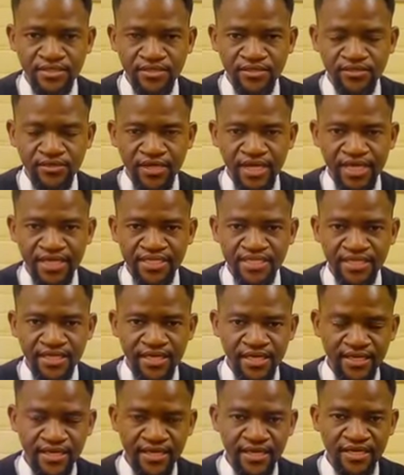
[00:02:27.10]
or like still
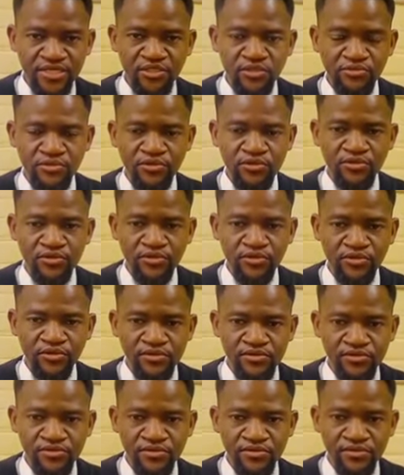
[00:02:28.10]
under customs control
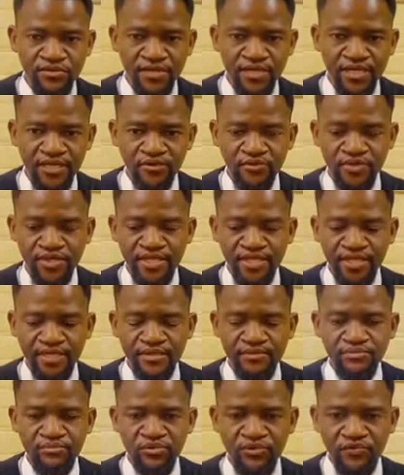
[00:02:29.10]
that we
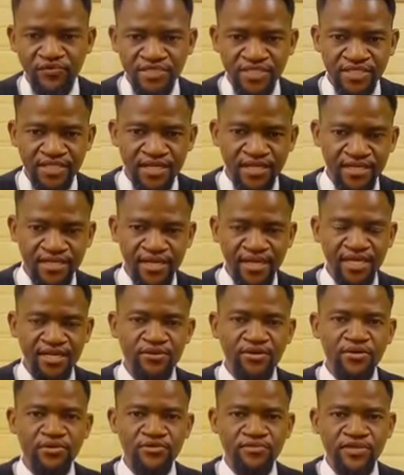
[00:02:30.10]
provisionally
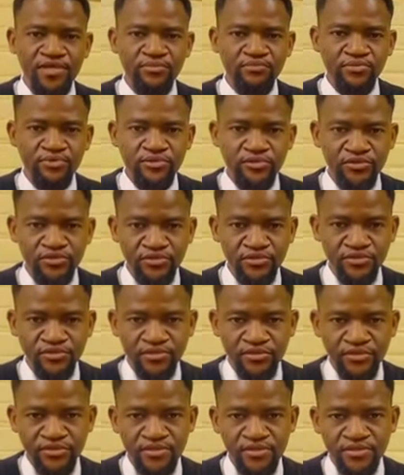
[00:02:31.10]
allow out of the port
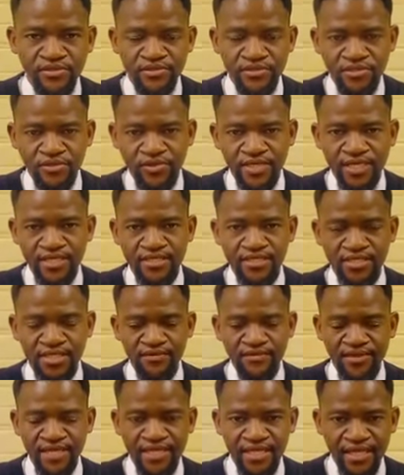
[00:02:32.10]
so we can
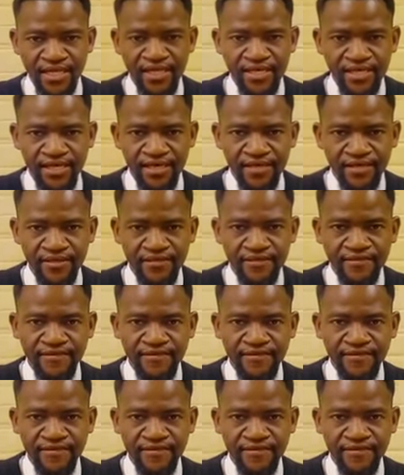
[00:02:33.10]
save the trader